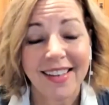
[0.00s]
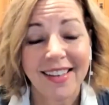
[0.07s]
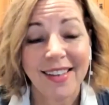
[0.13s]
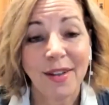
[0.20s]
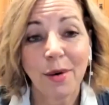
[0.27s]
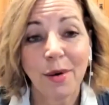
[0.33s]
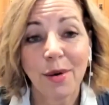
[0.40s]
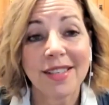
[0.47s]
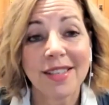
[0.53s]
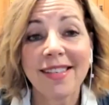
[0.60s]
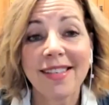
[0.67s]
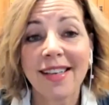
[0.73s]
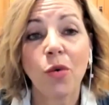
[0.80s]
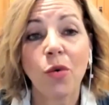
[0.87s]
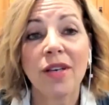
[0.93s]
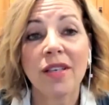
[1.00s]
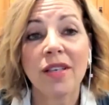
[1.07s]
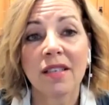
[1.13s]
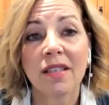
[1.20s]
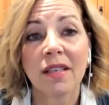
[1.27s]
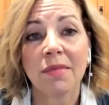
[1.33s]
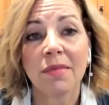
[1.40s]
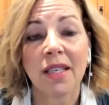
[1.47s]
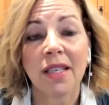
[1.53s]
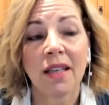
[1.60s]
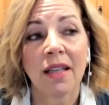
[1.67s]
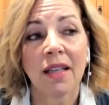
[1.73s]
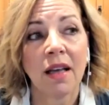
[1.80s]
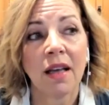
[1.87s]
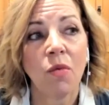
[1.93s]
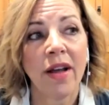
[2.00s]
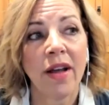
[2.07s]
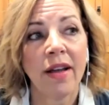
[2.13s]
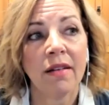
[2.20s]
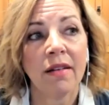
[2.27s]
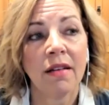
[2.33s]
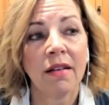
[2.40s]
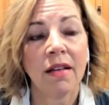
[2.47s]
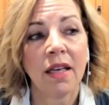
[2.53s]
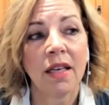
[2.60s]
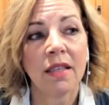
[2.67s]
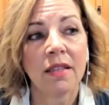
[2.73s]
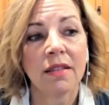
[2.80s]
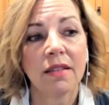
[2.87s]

to stick with something when it's